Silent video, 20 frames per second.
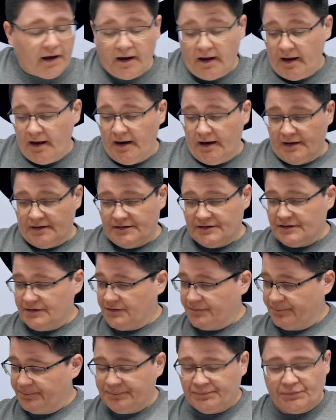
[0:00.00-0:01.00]
And
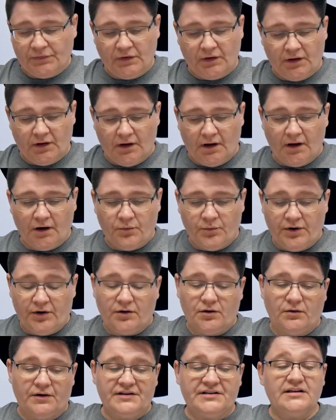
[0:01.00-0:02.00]
we are
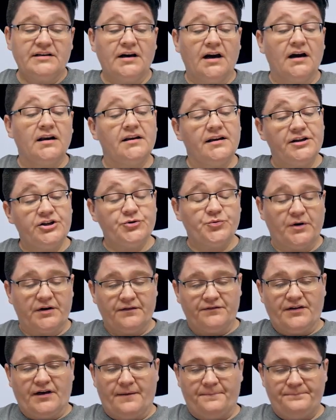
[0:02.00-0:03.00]
going to cut each one
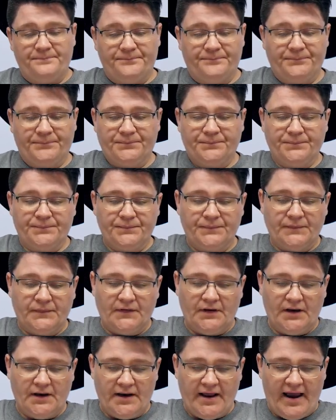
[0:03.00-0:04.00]
of them
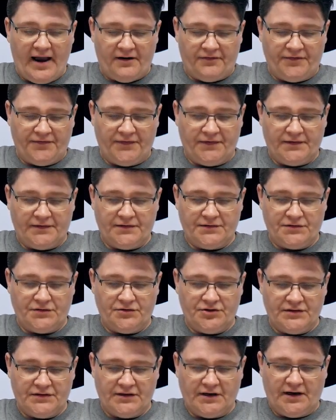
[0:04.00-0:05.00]
in half. So
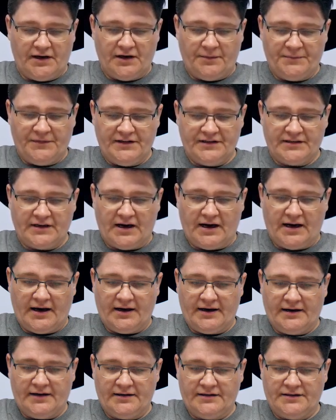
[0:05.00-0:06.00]
just cut up the
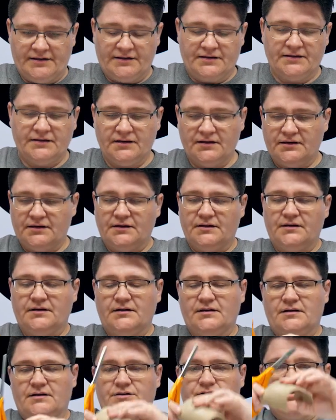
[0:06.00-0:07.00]
sides,
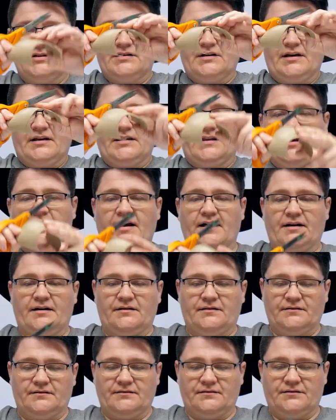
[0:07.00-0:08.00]
just like
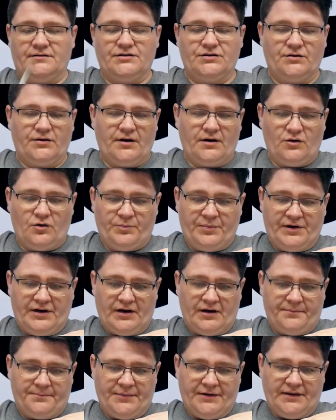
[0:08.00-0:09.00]
that, so they open
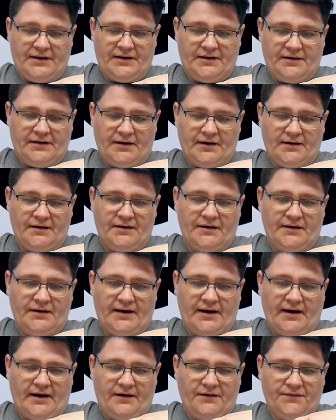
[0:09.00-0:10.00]
up, and then cut it in
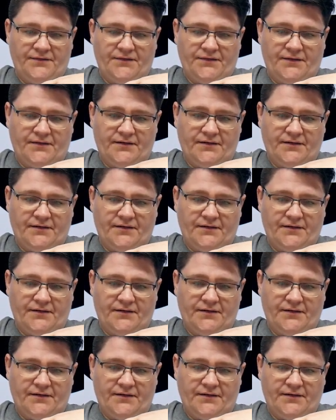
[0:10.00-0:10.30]
half.